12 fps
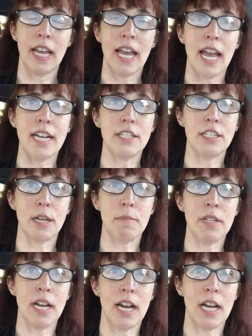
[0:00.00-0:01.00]
And
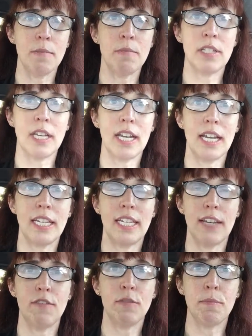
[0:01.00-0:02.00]
sometimes it
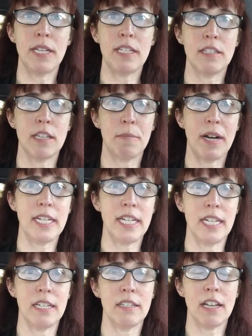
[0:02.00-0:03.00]
gives me some
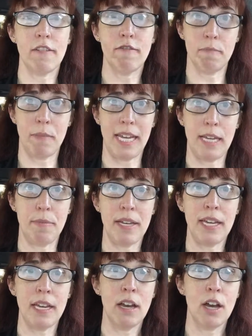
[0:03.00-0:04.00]
ideas of
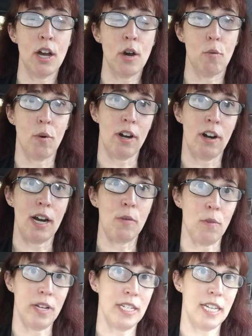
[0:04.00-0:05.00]
maybe where I
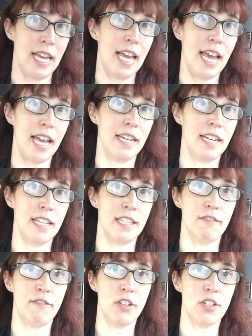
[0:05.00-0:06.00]
want to head in
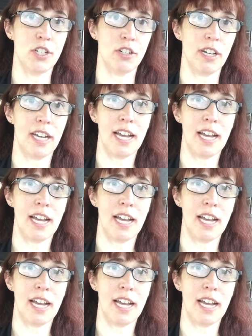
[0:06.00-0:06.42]
the future.